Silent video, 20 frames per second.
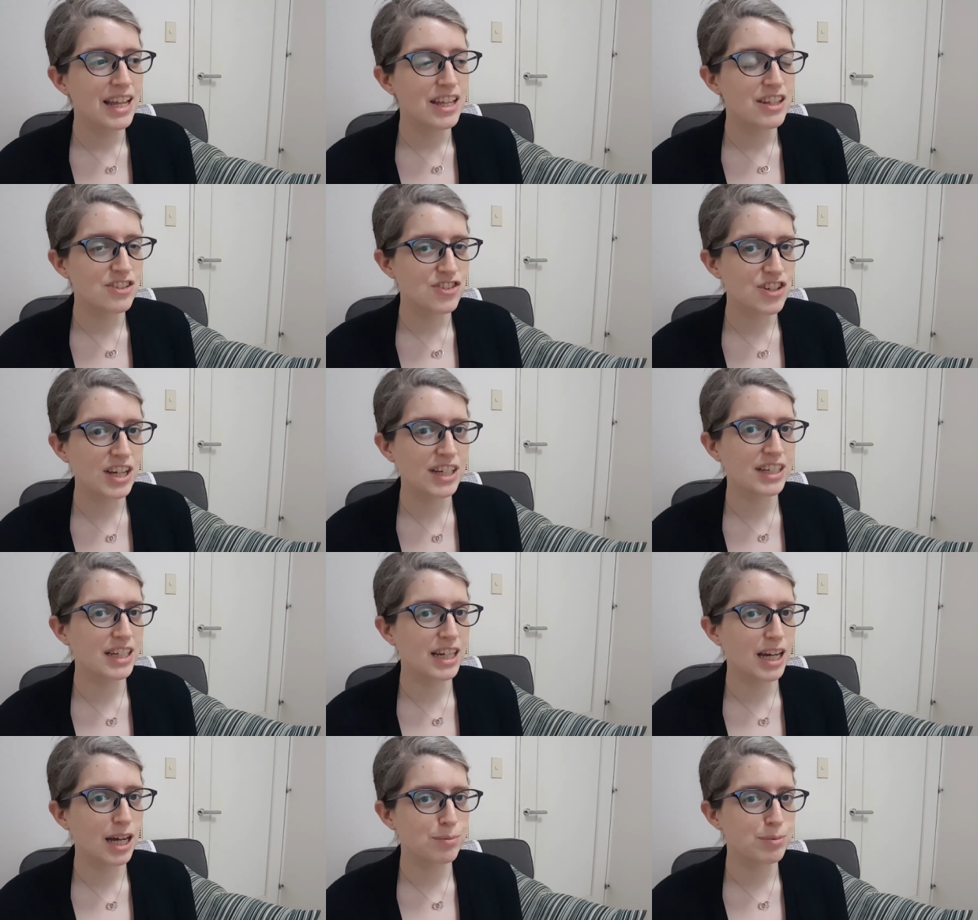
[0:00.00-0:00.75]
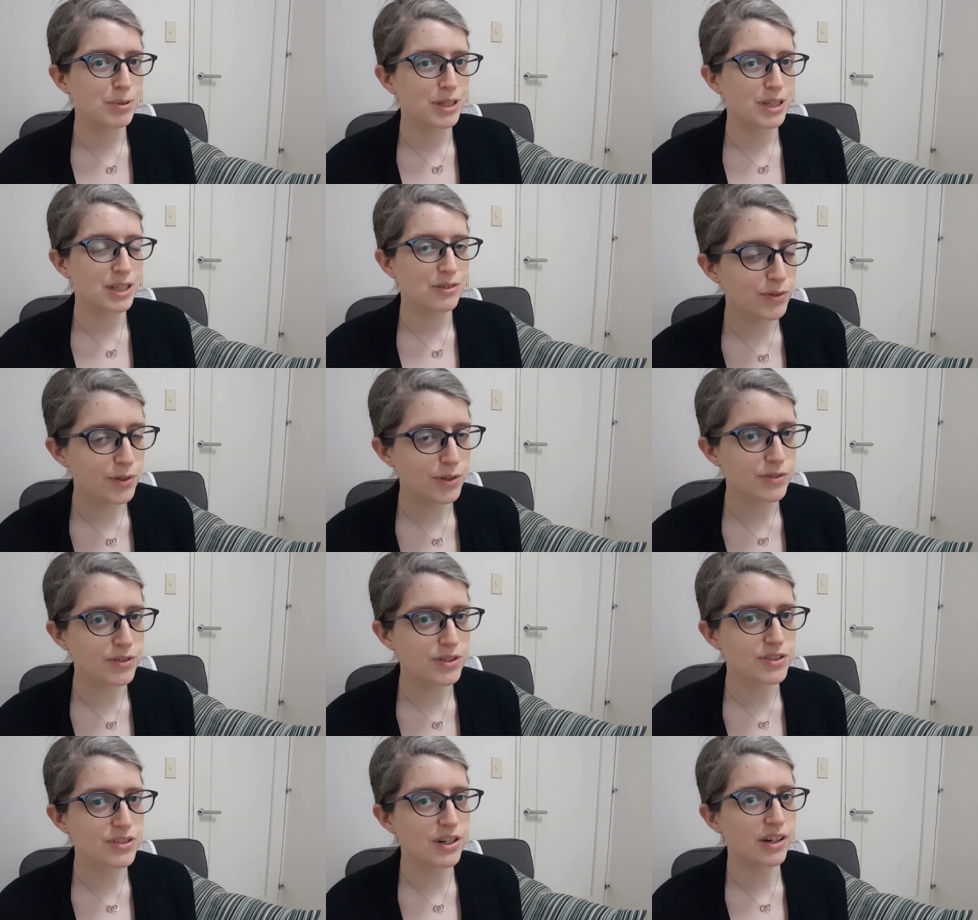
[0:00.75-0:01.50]
the jacket copy for the
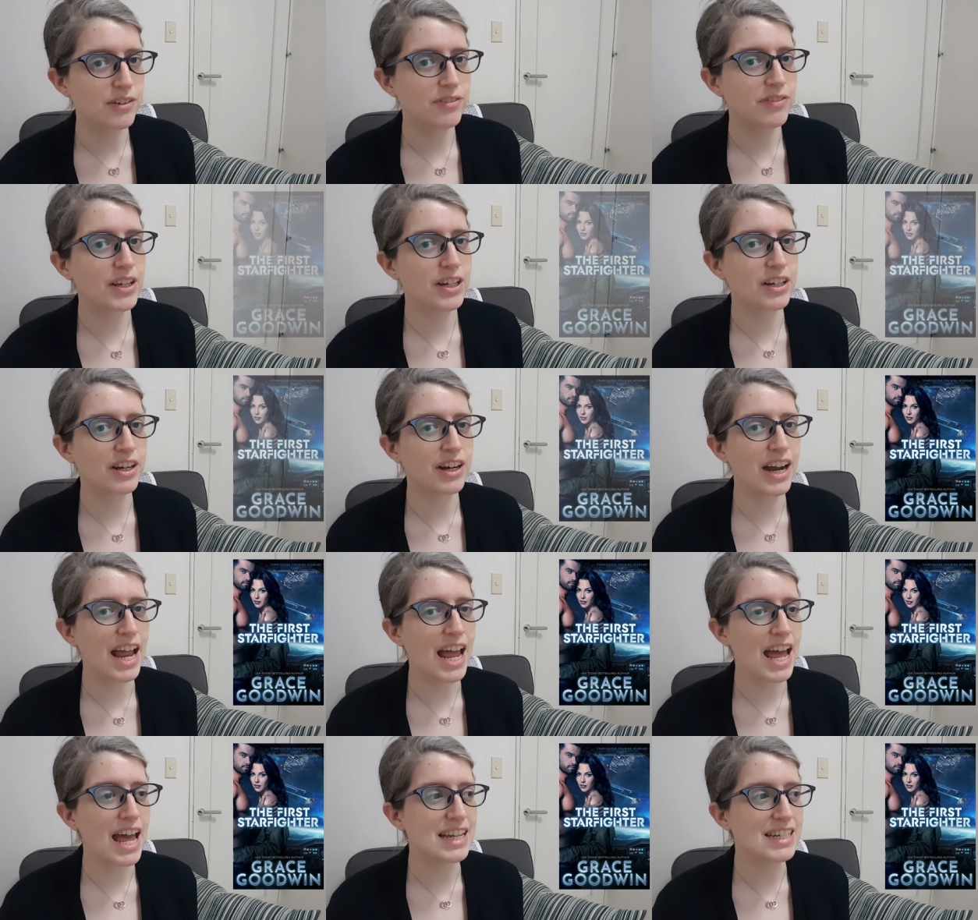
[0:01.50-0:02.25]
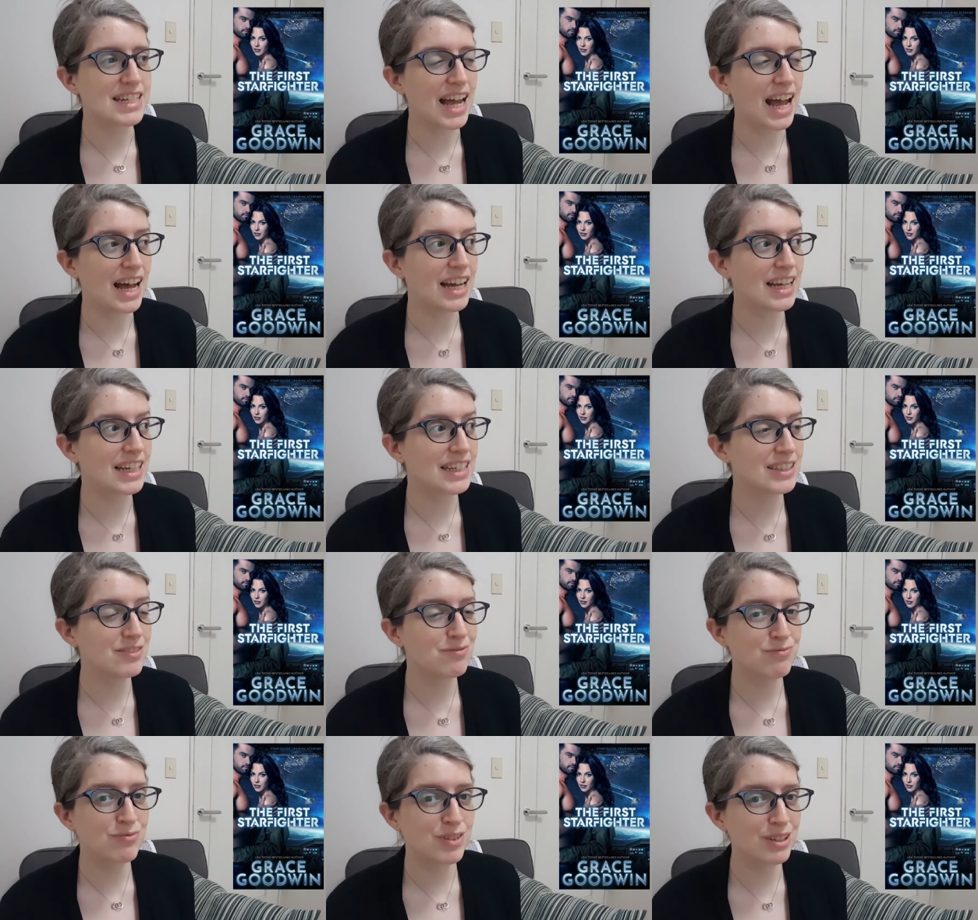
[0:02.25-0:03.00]
first Starfighter and
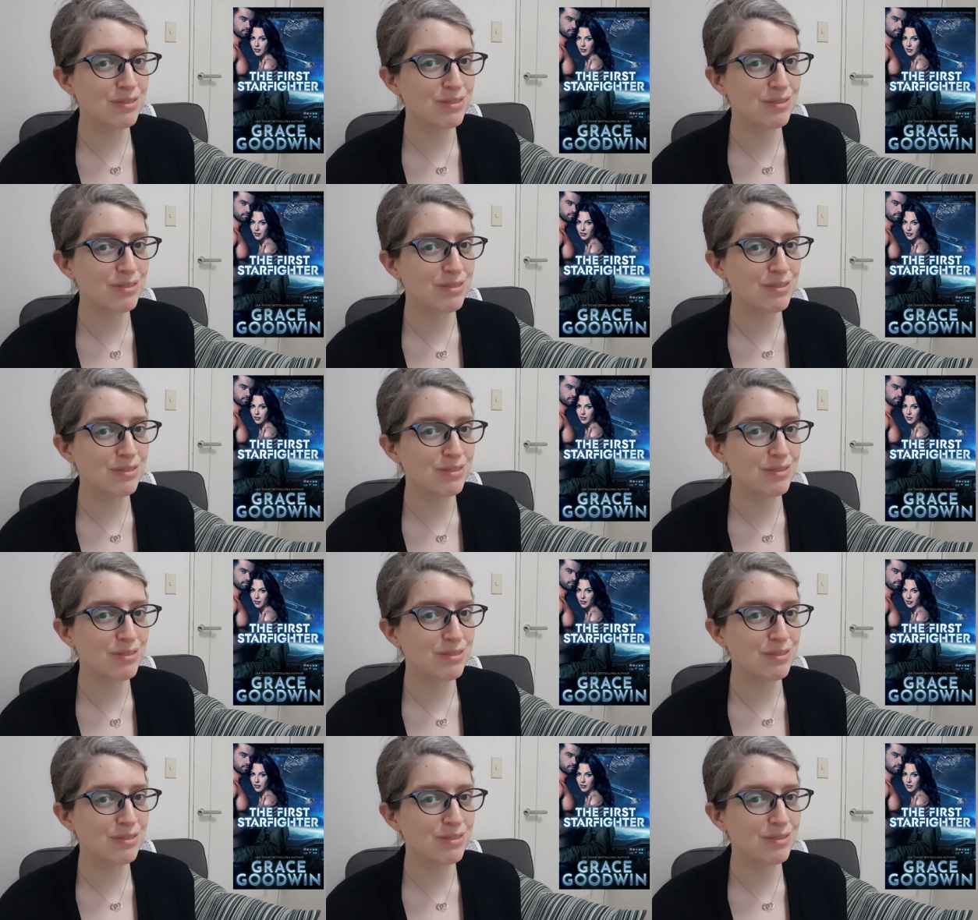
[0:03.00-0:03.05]
I